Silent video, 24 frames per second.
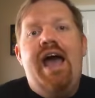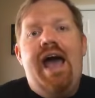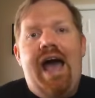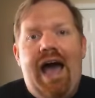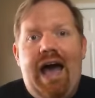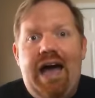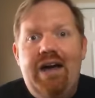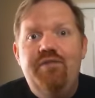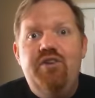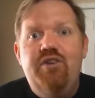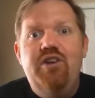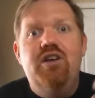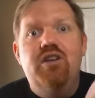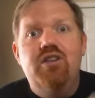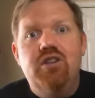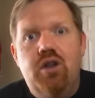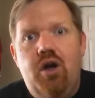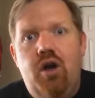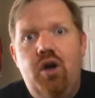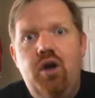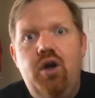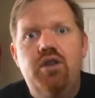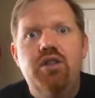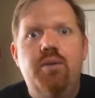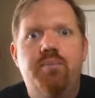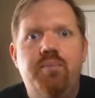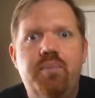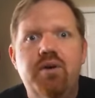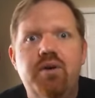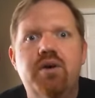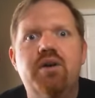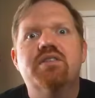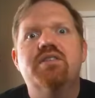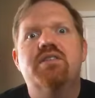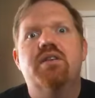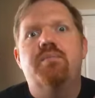having a law in the
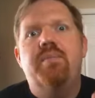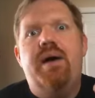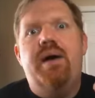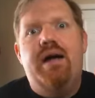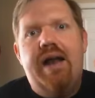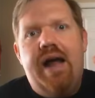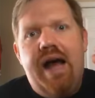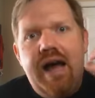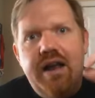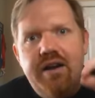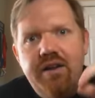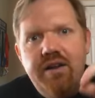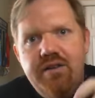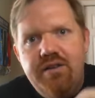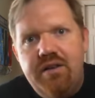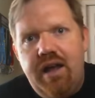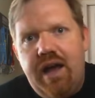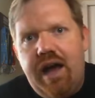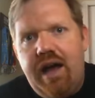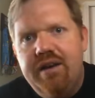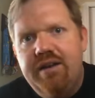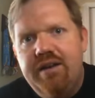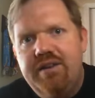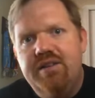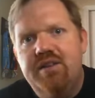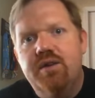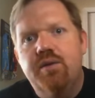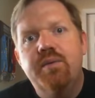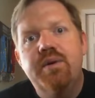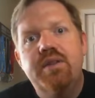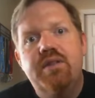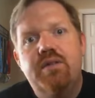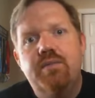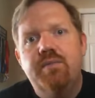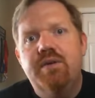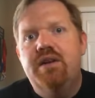books about how to deal
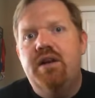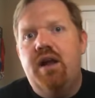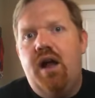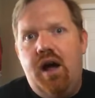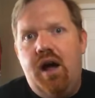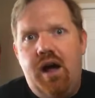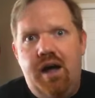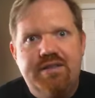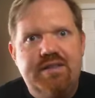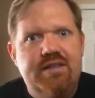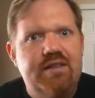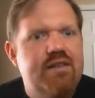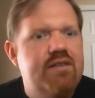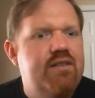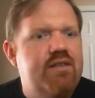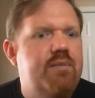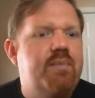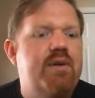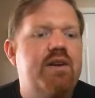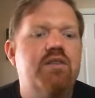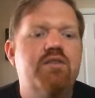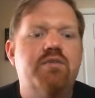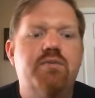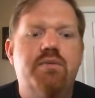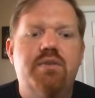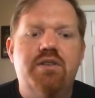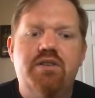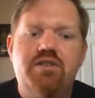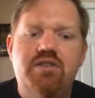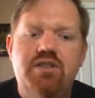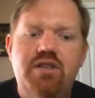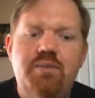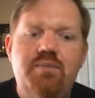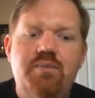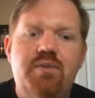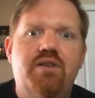with when the oxen disappears, when the
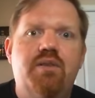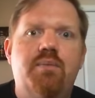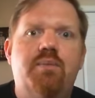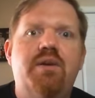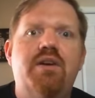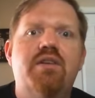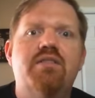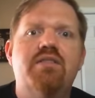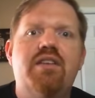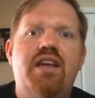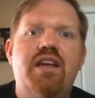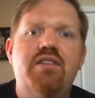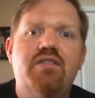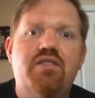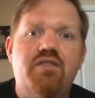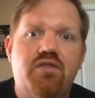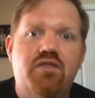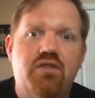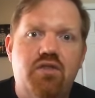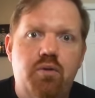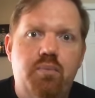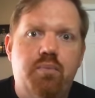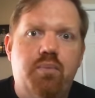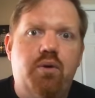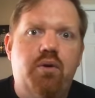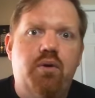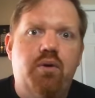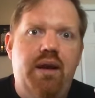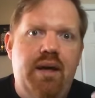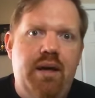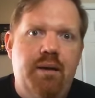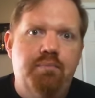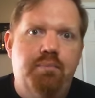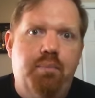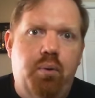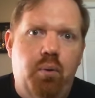sheep disappears, is super
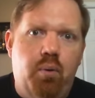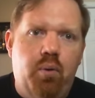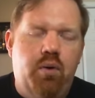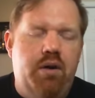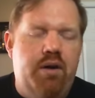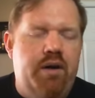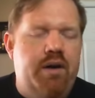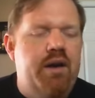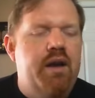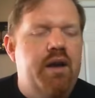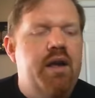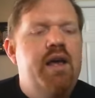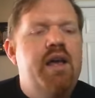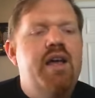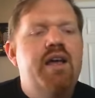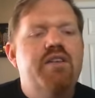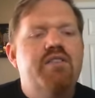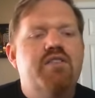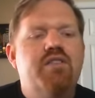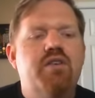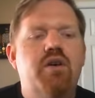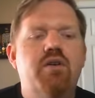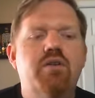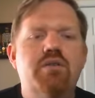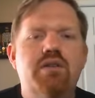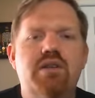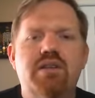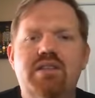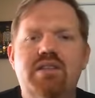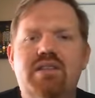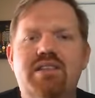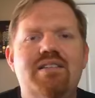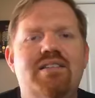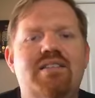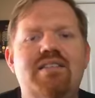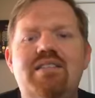important. So
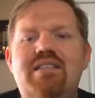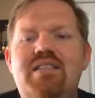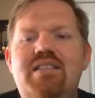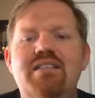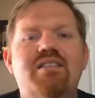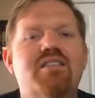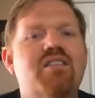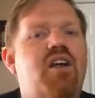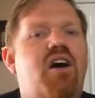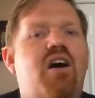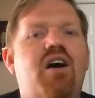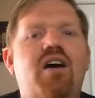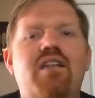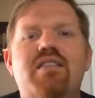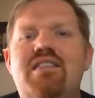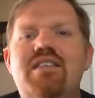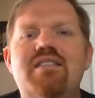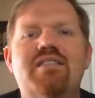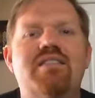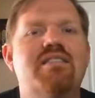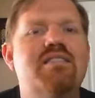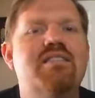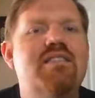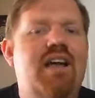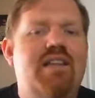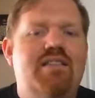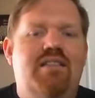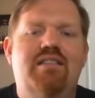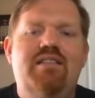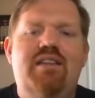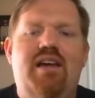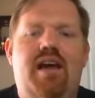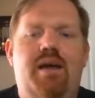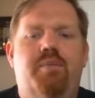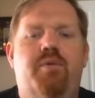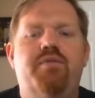this law is not the
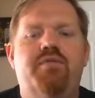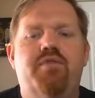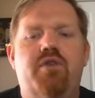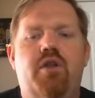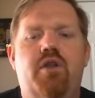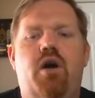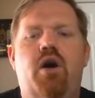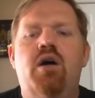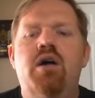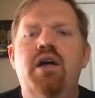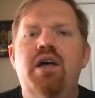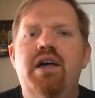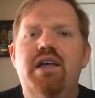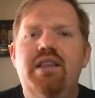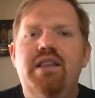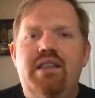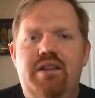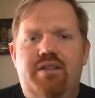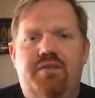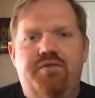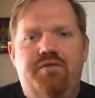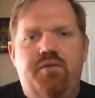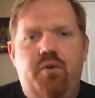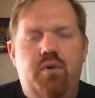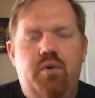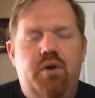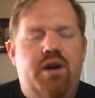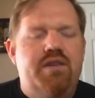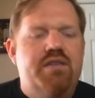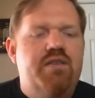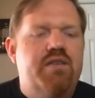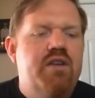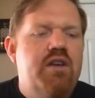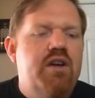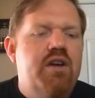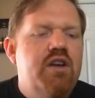type of law that's for
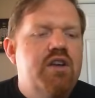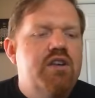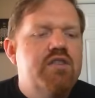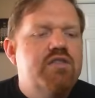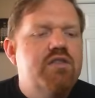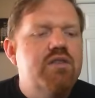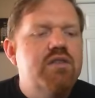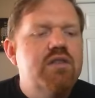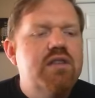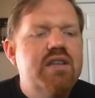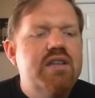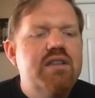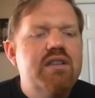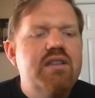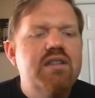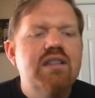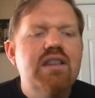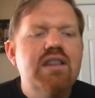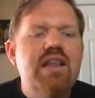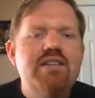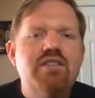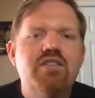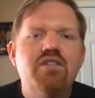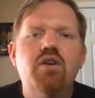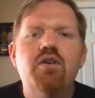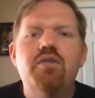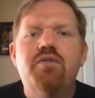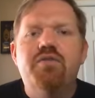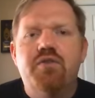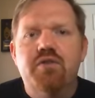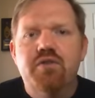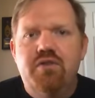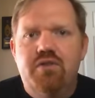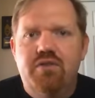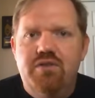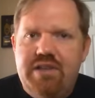us. So then let's go
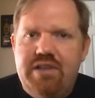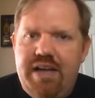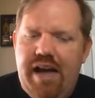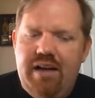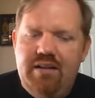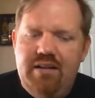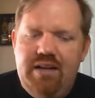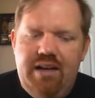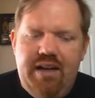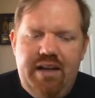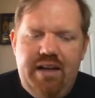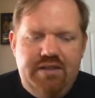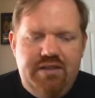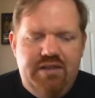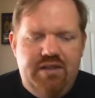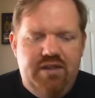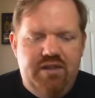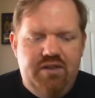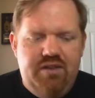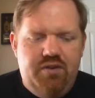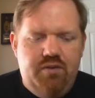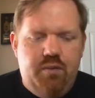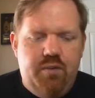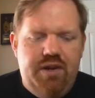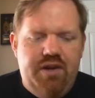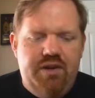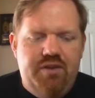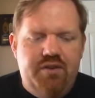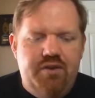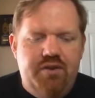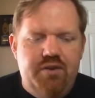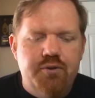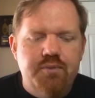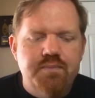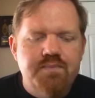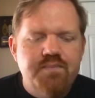further down in Exodus
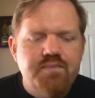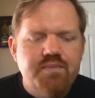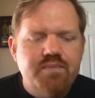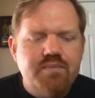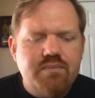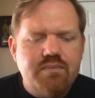22.